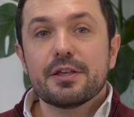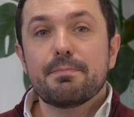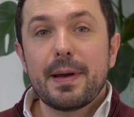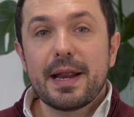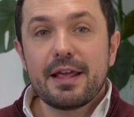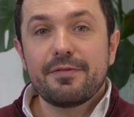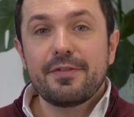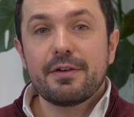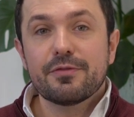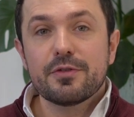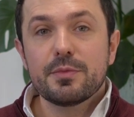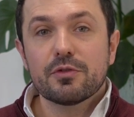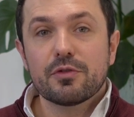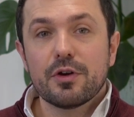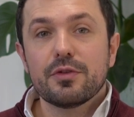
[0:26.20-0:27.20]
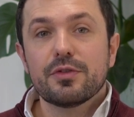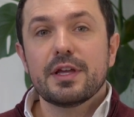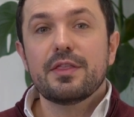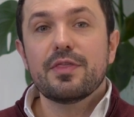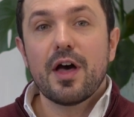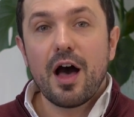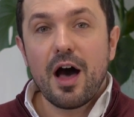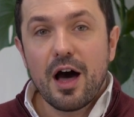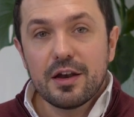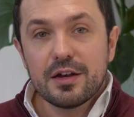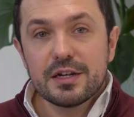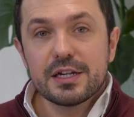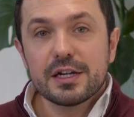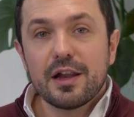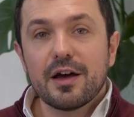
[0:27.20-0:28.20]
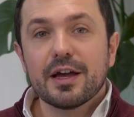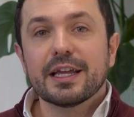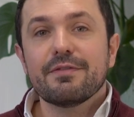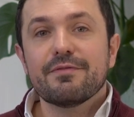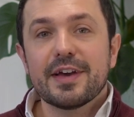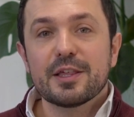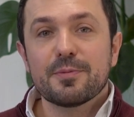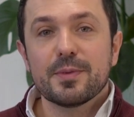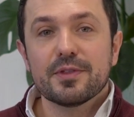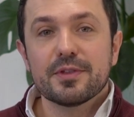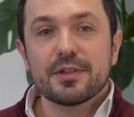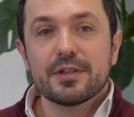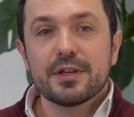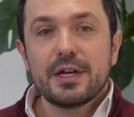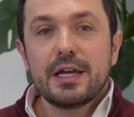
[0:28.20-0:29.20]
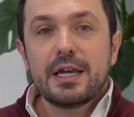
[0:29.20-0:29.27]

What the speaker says: to benefit from the growth in the underlying investments.